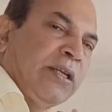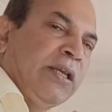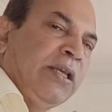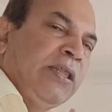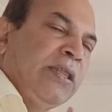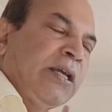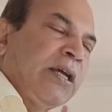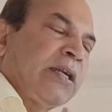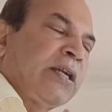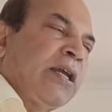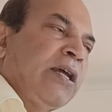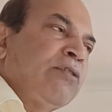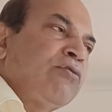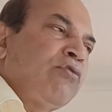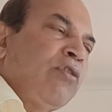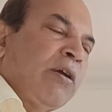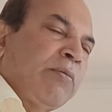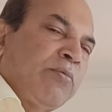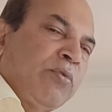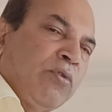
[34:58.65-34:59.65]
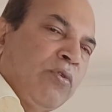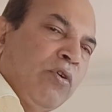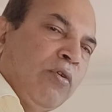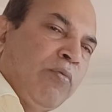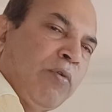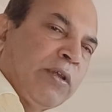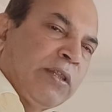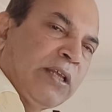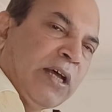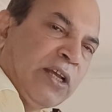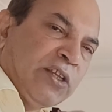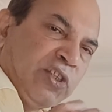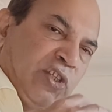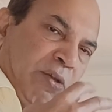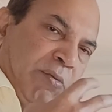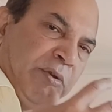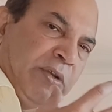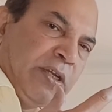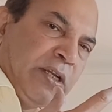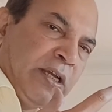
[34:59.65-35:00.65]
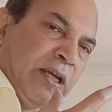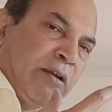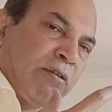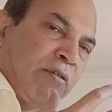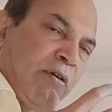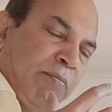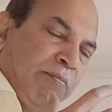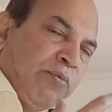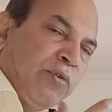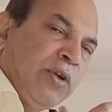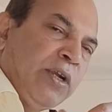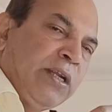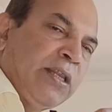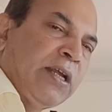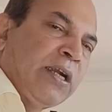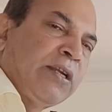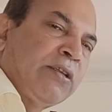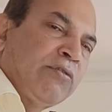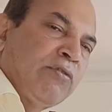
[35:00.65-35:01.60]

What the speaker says: In that case, we have to go for the unsymmetrical component, that is,